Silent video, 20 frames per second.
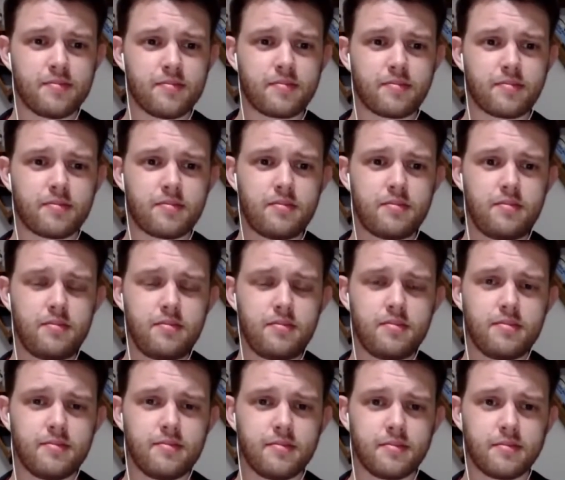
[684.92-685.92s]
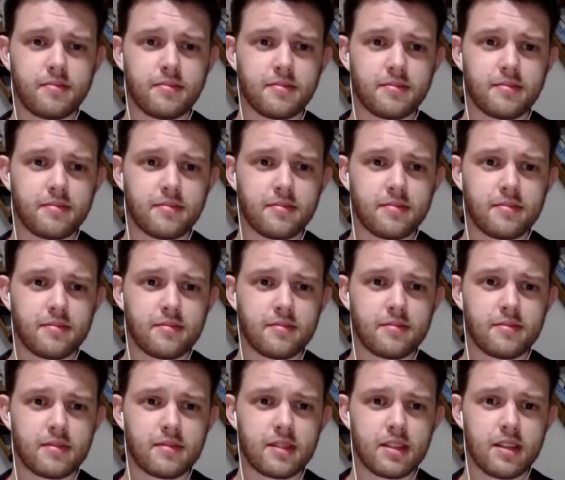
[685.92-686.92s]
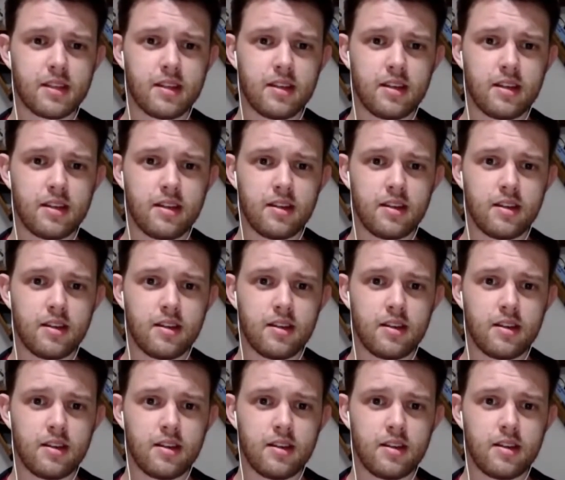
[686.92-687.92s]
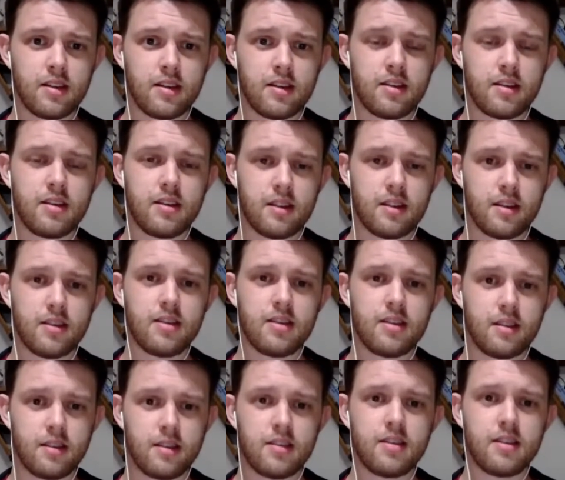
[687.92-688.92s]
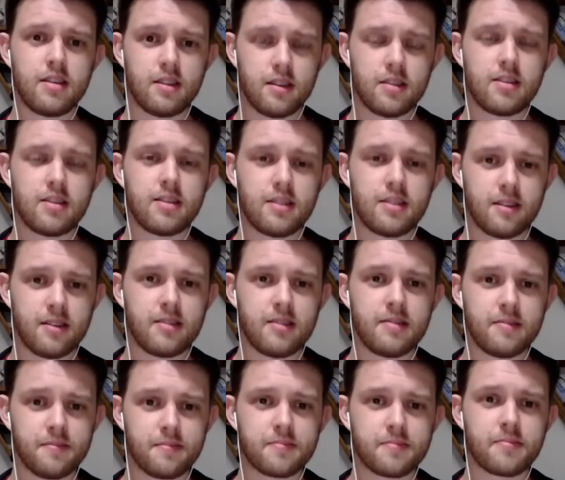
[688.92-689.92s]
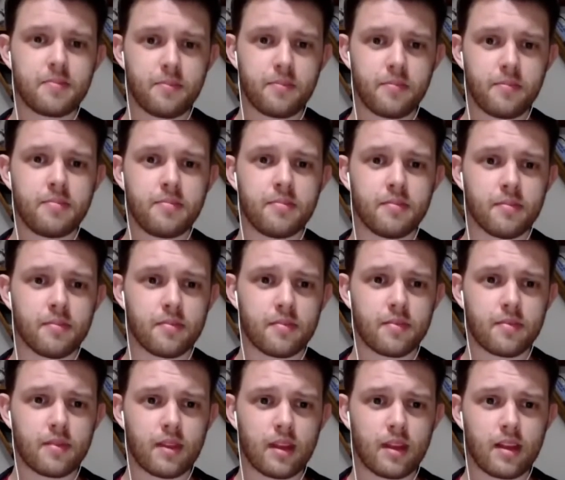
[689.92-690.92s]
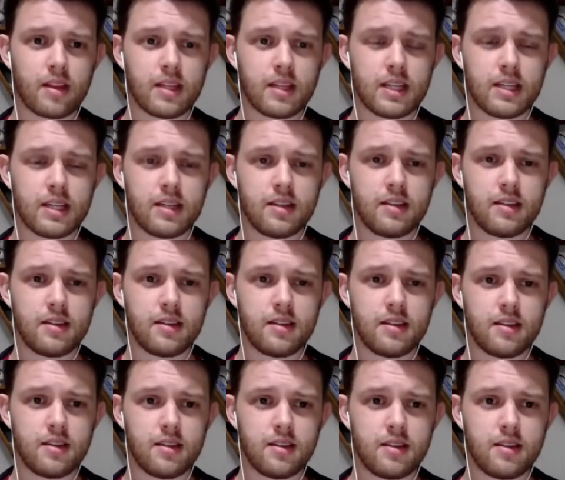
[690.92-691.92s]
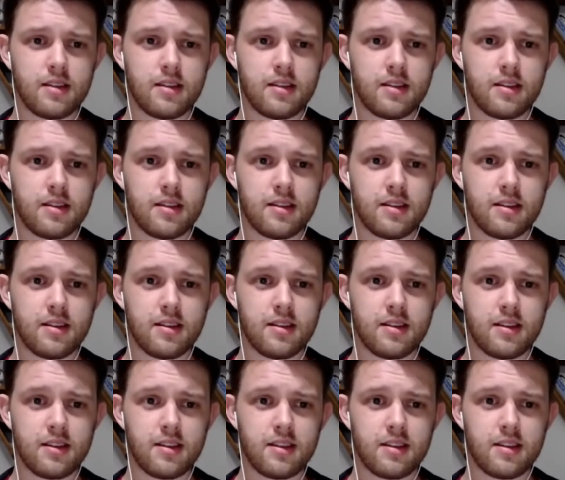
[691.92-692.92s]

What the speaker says: [no speech]